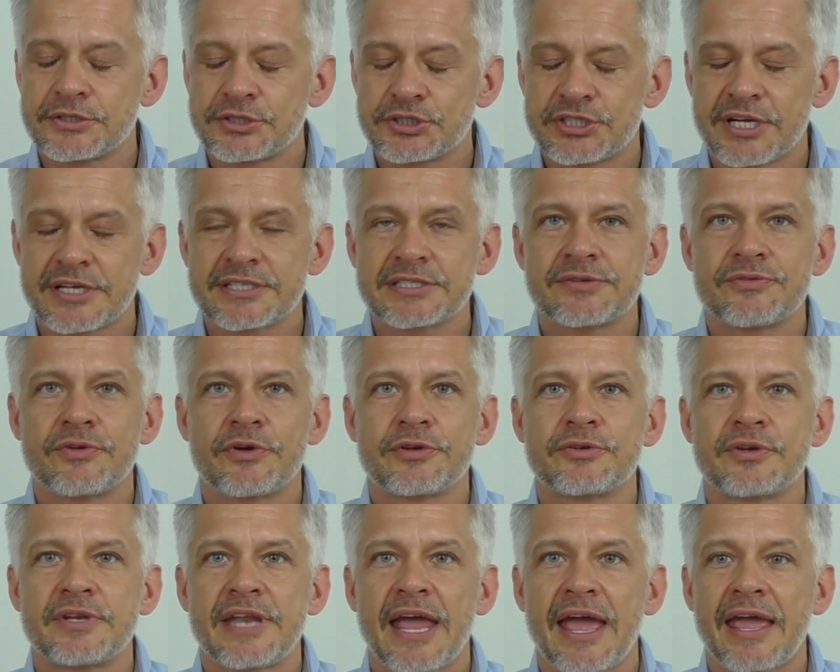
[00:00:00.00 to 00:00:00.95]
just for
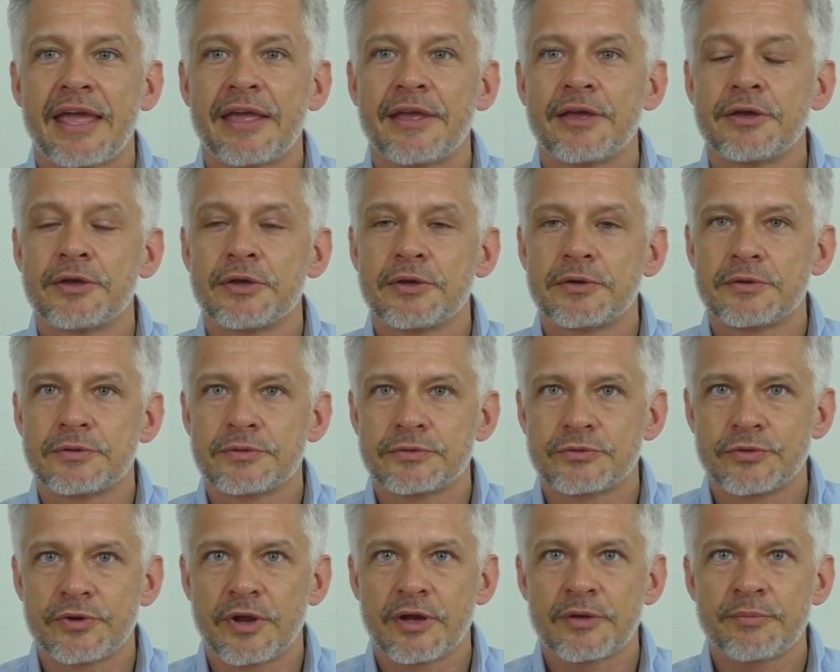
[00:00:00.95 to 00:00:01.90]
today,
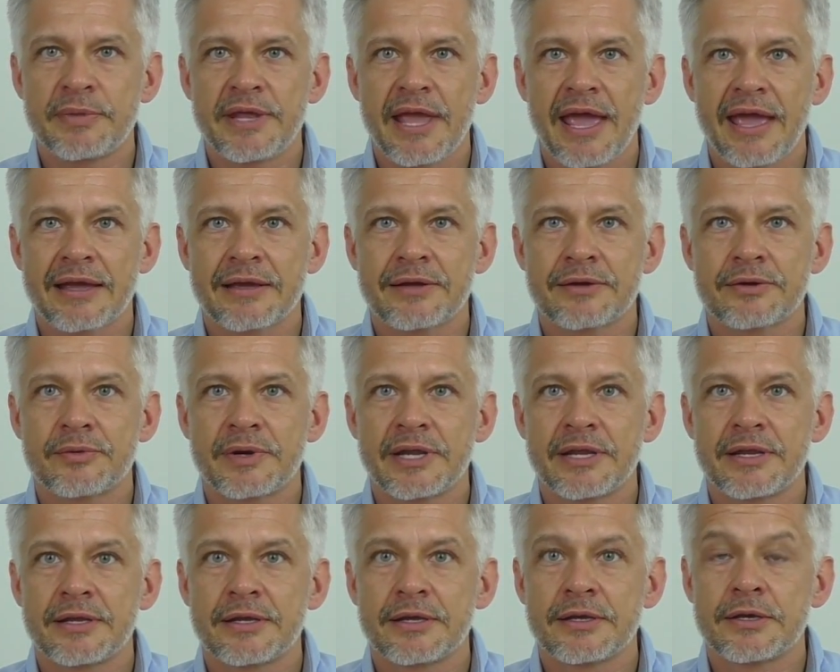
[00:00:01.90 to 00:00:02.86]
do not be angry,